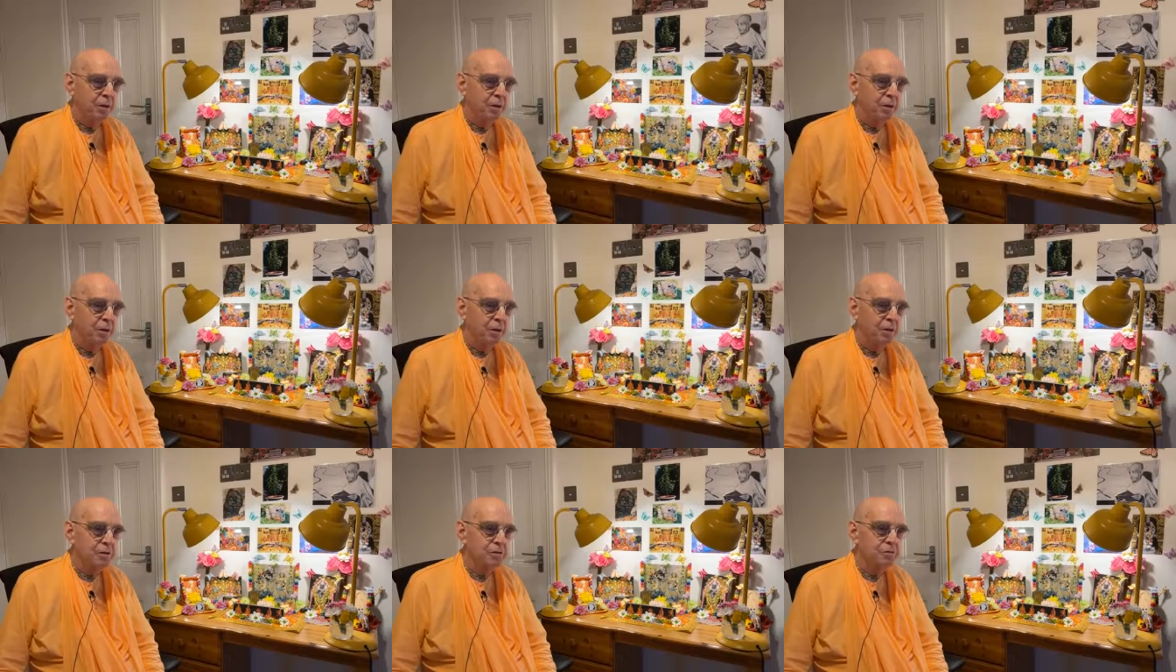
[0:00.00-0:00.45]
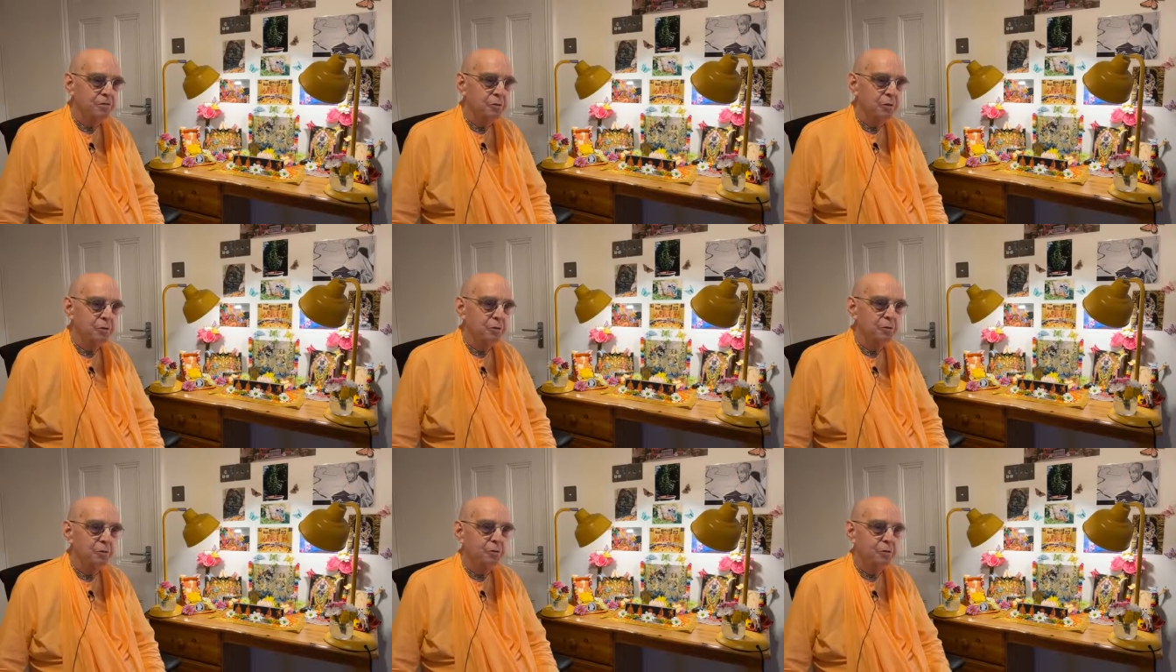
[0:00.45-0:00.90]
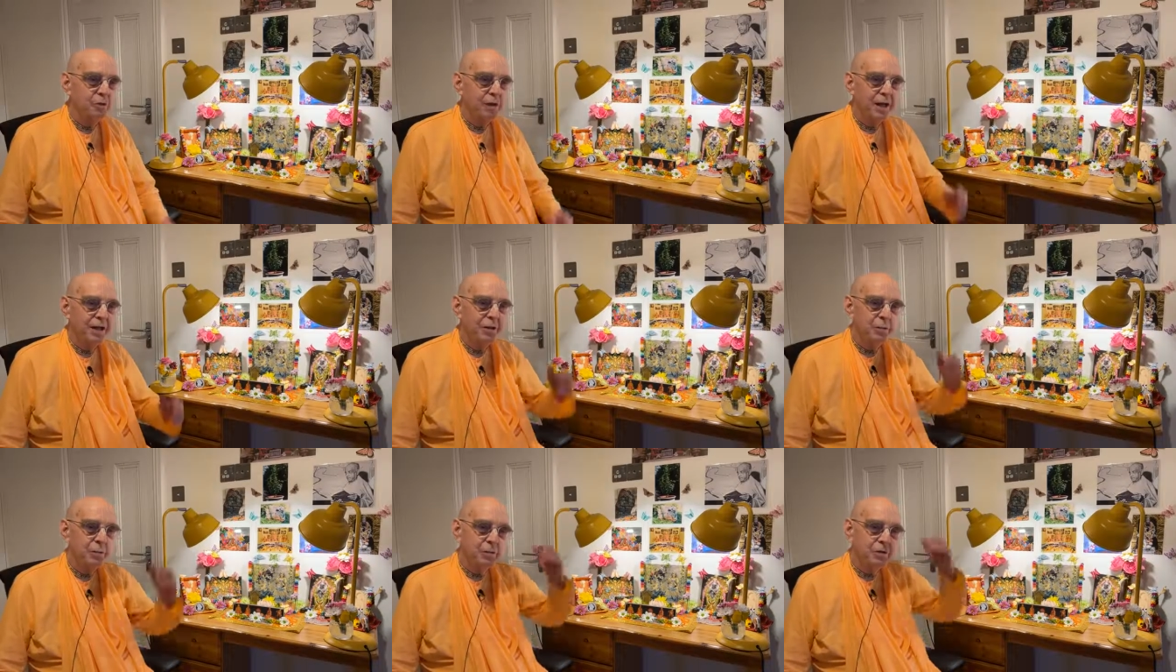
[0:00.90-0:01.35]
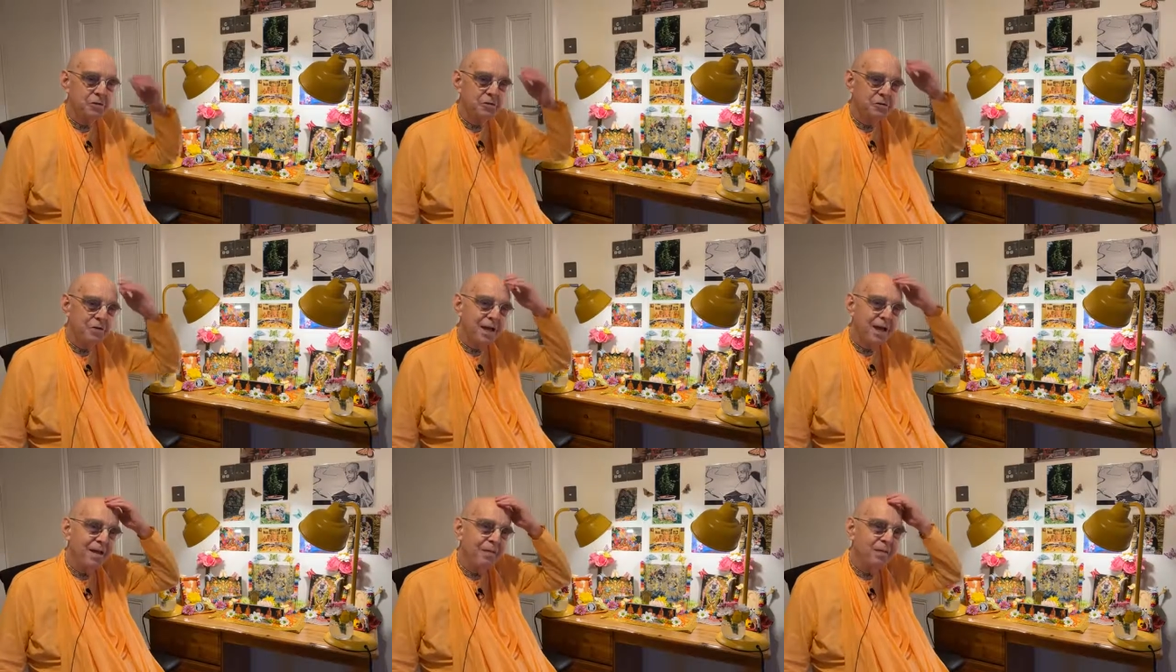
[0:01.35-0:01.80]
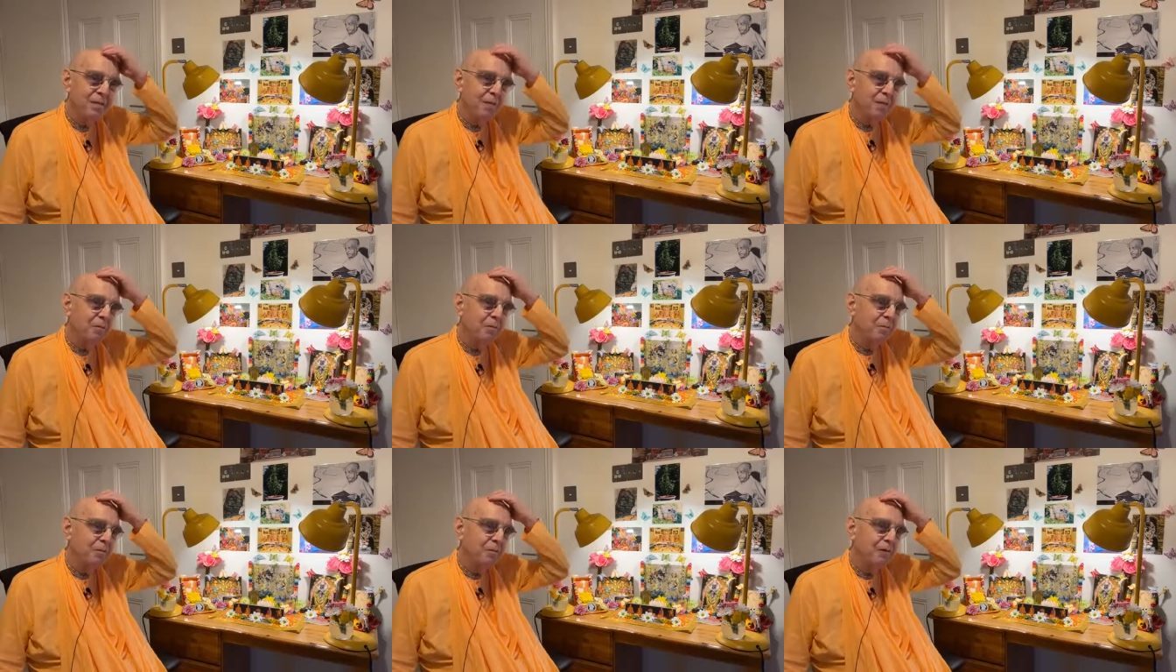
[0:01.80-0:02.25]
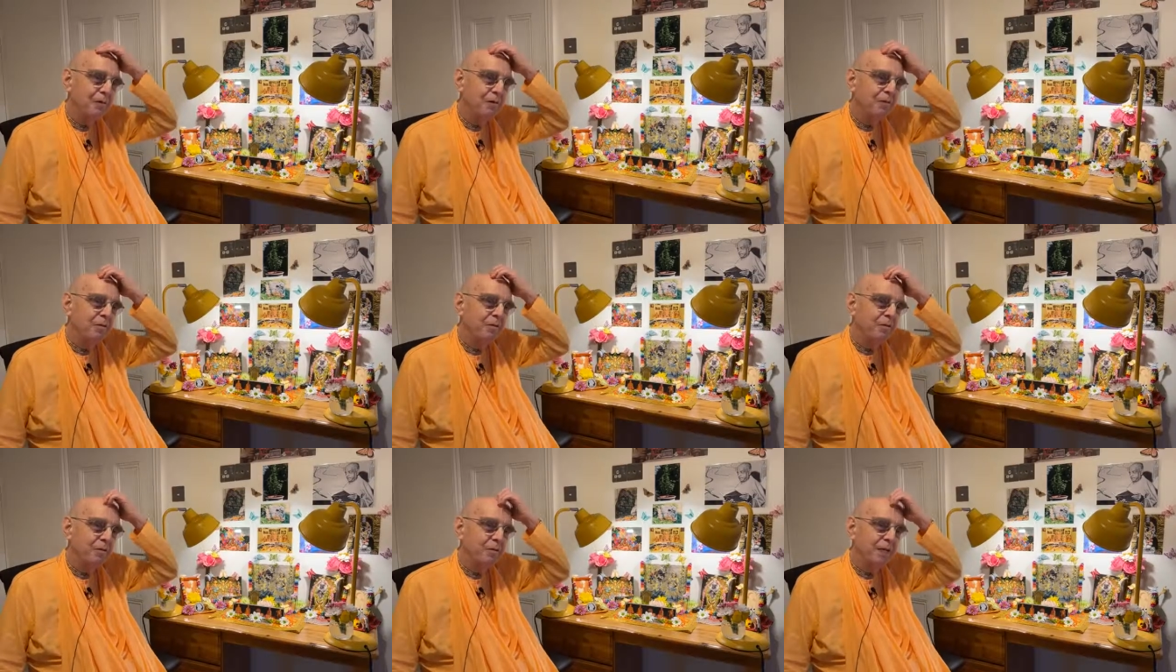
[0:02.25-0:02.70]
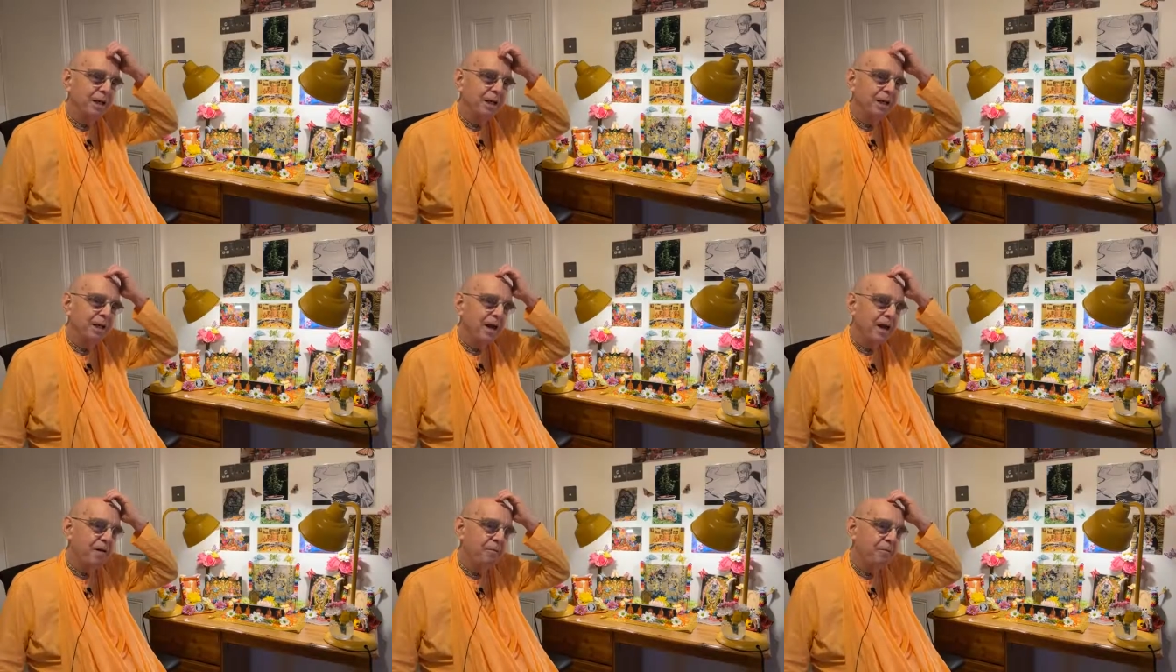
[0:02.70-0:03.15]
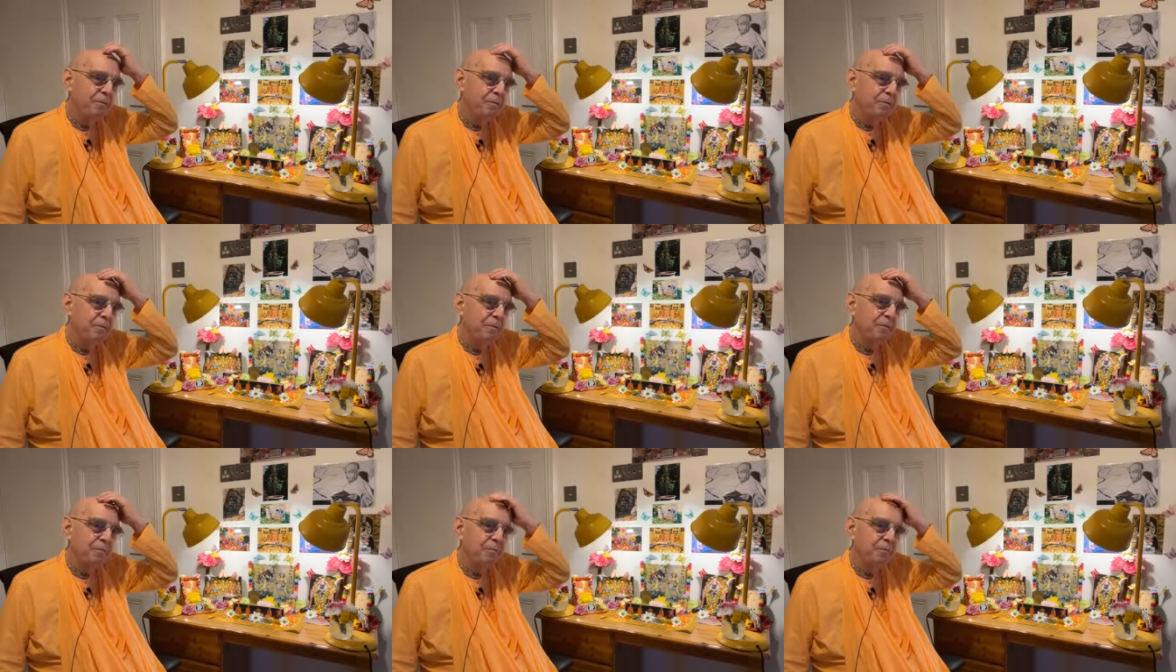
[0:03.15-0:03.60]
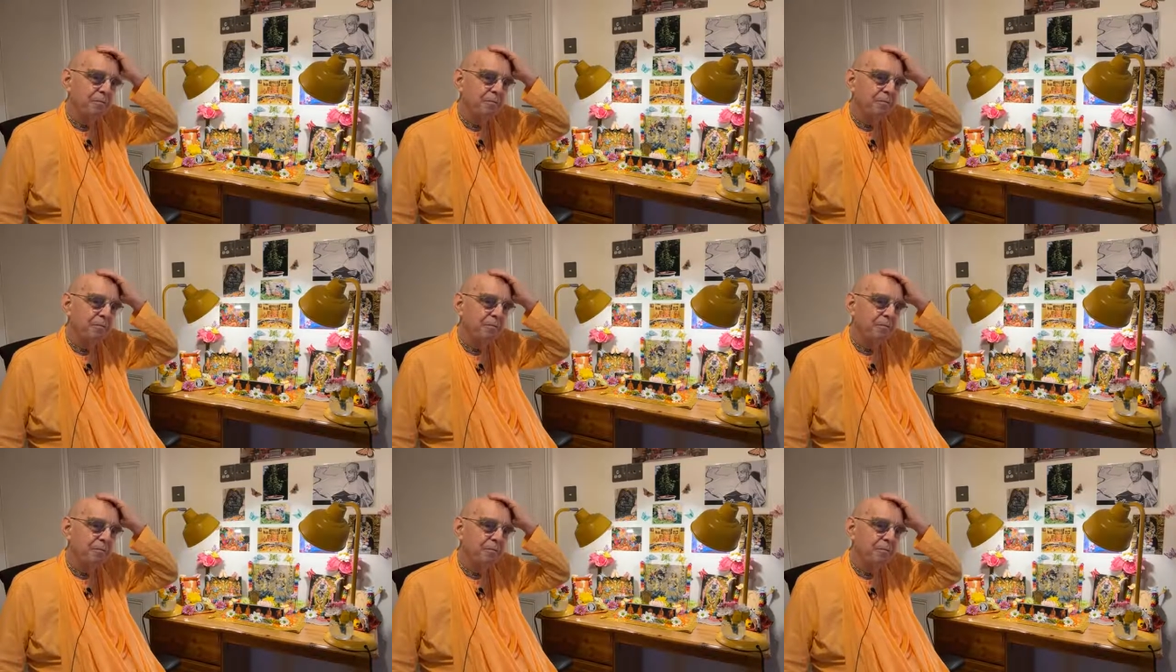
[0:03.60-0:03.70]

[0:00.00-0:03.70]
but also to try to understand them, to make an effort.